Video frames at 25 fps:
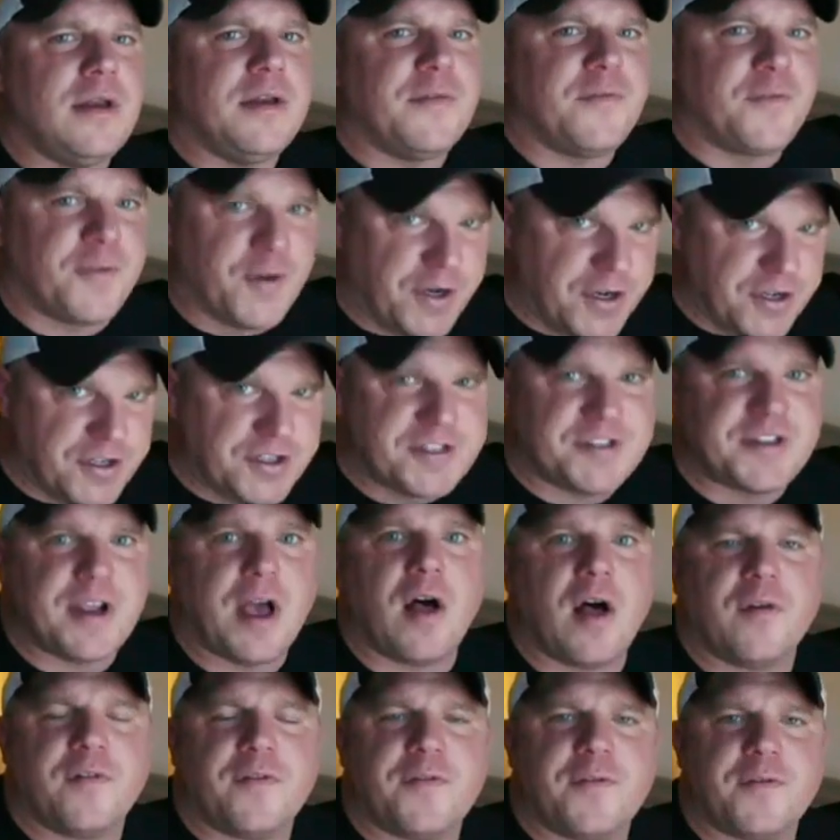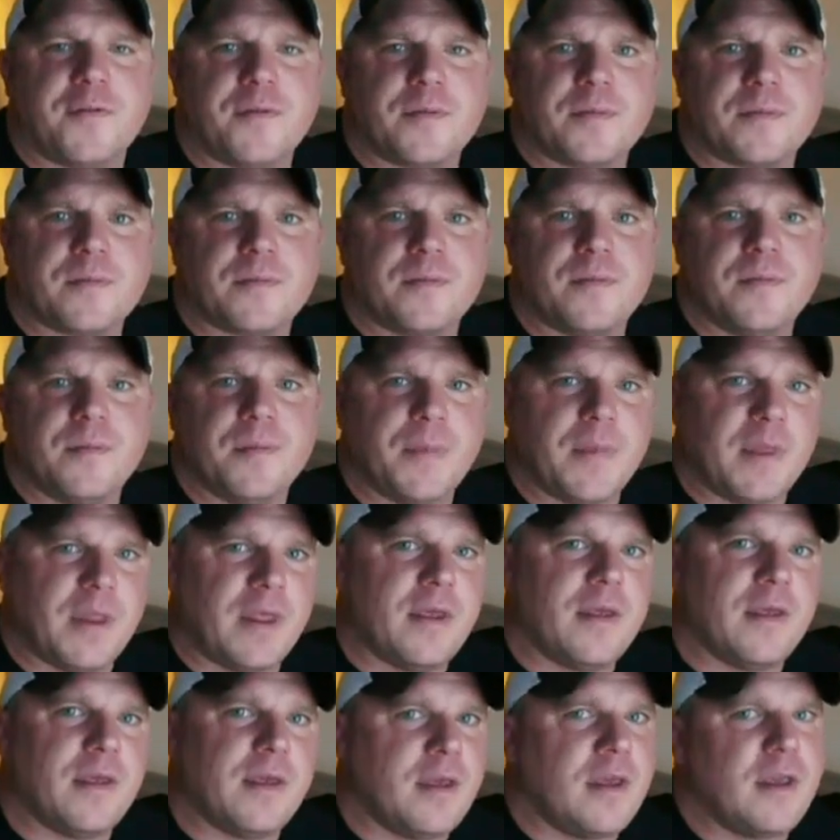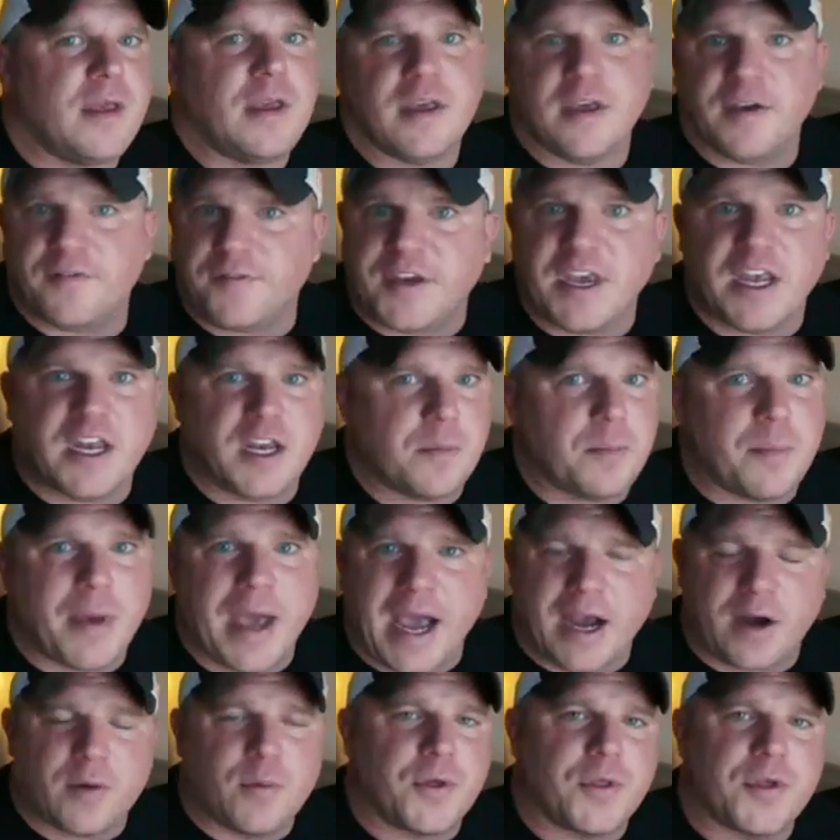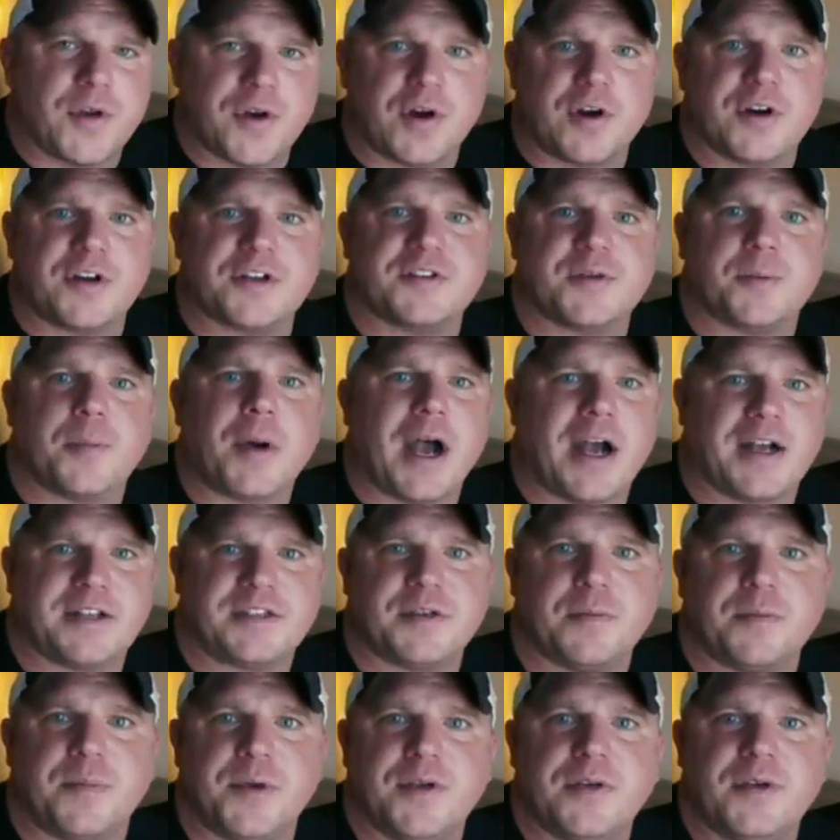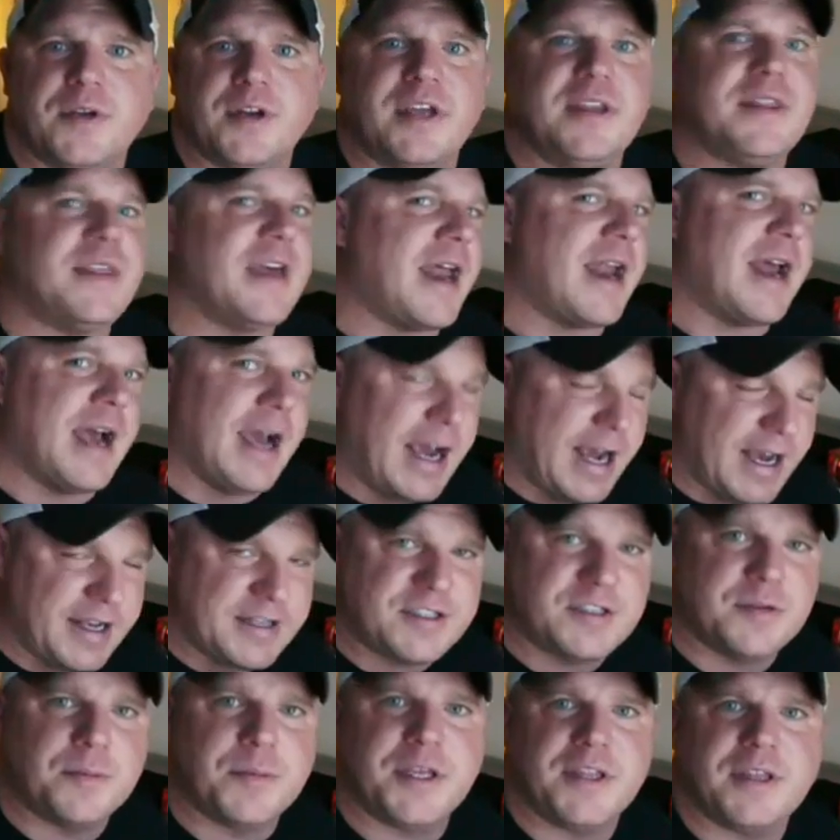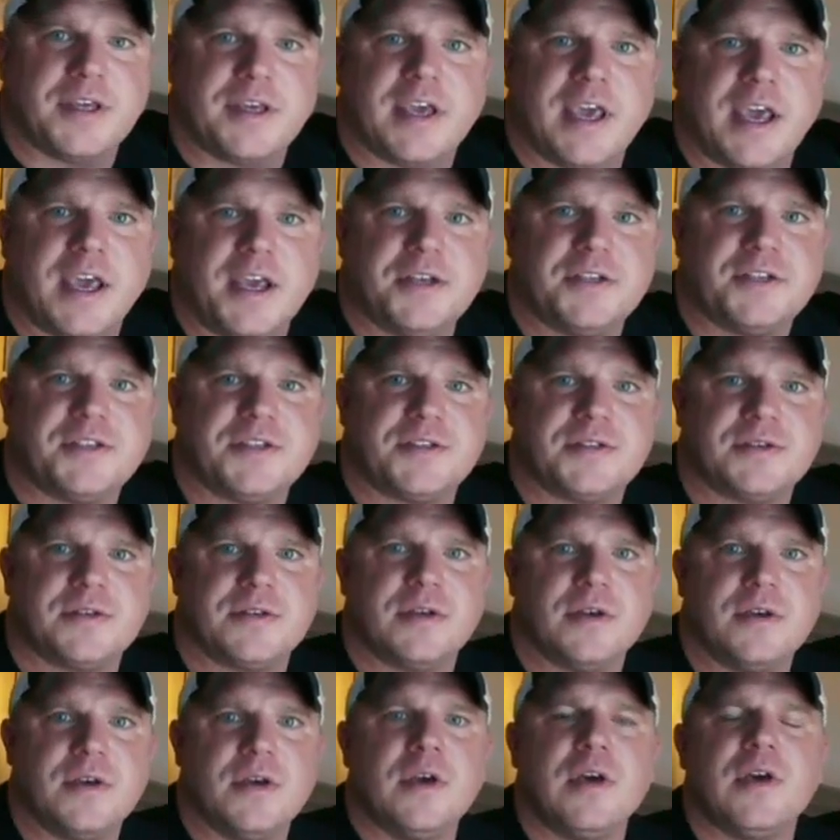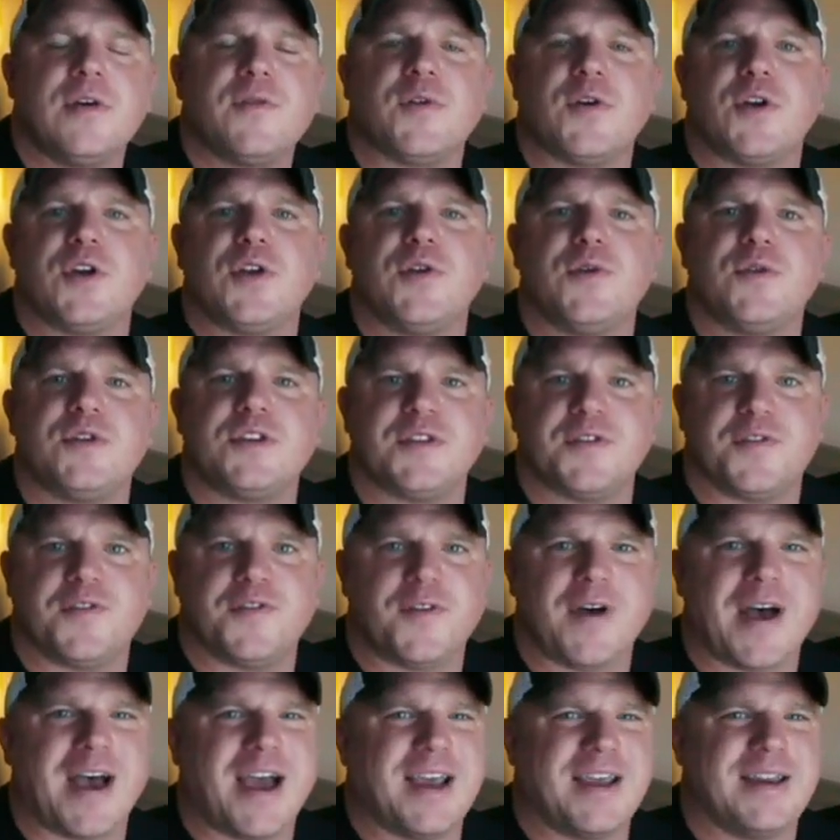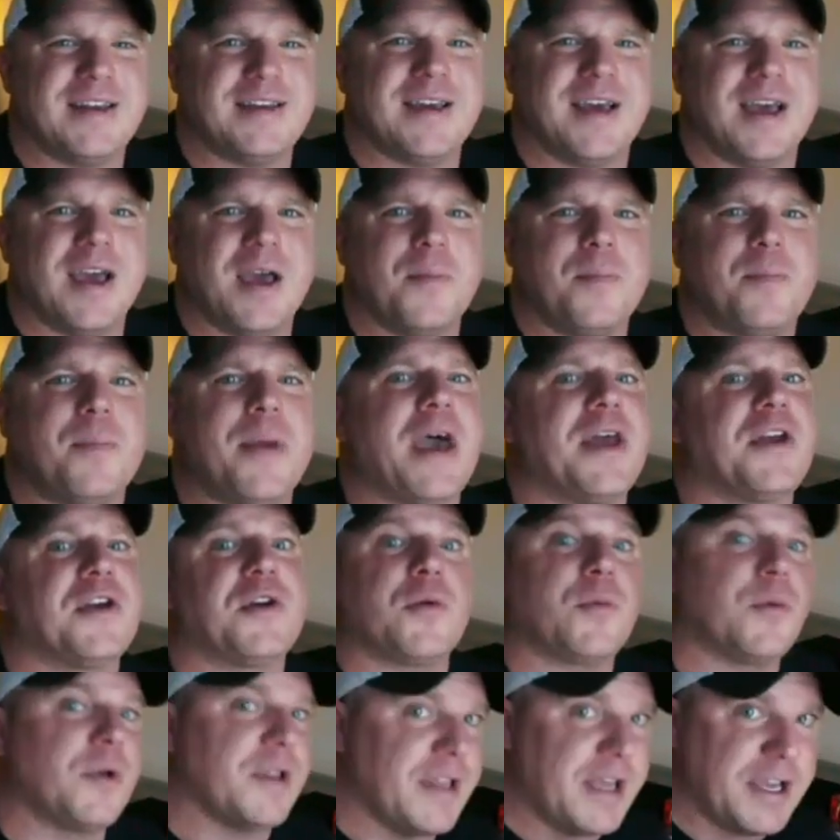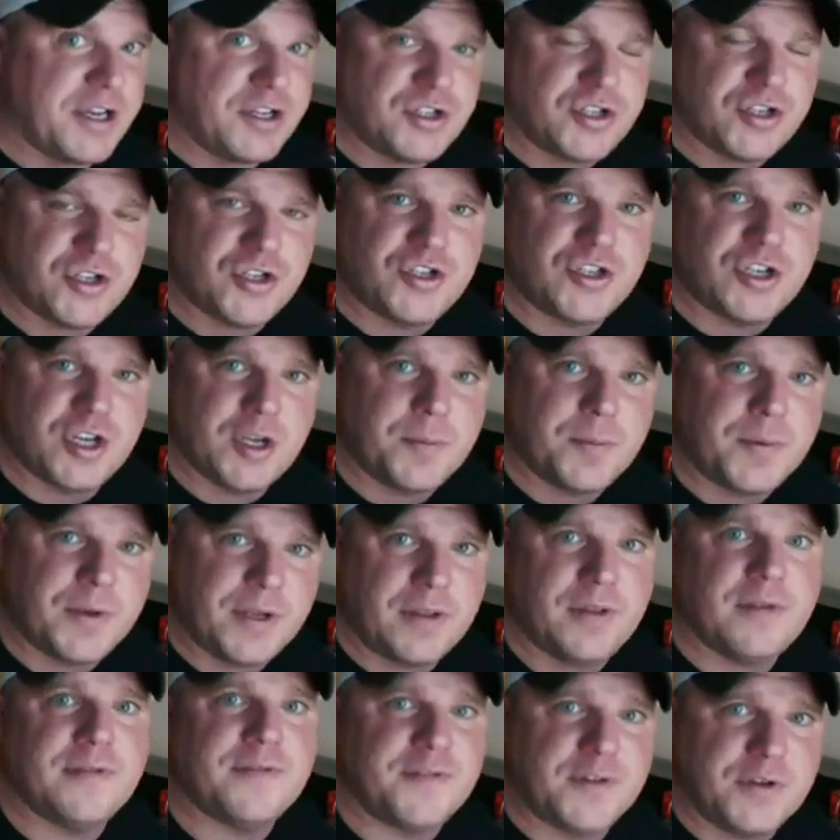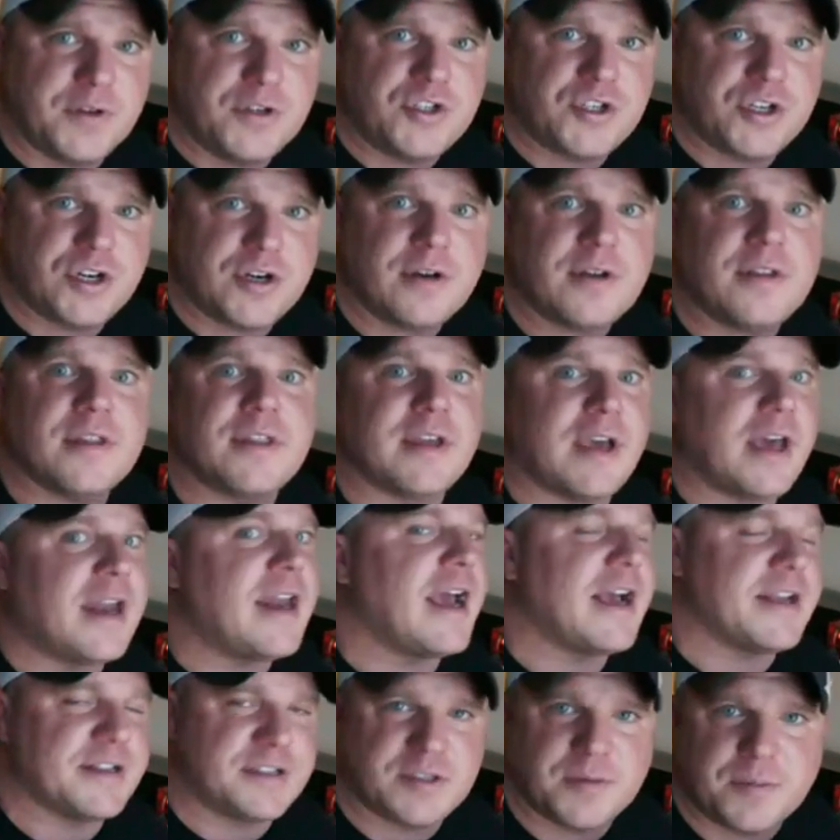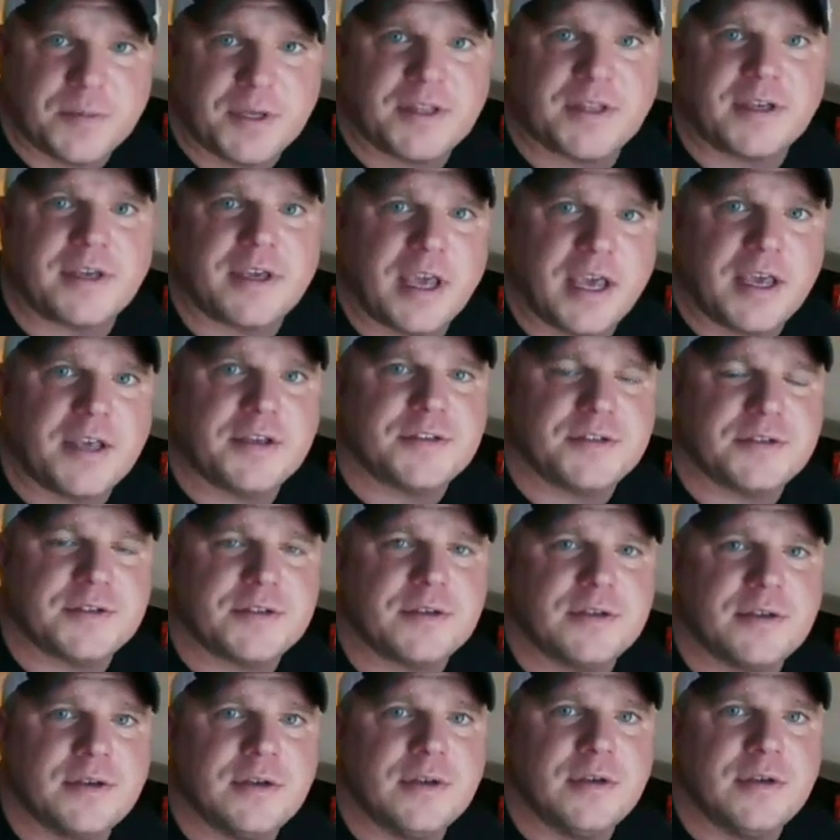for yourself. If getting back with her is a possibility, that has to be the case. For you to find a better relationship in the future, that has to be the case,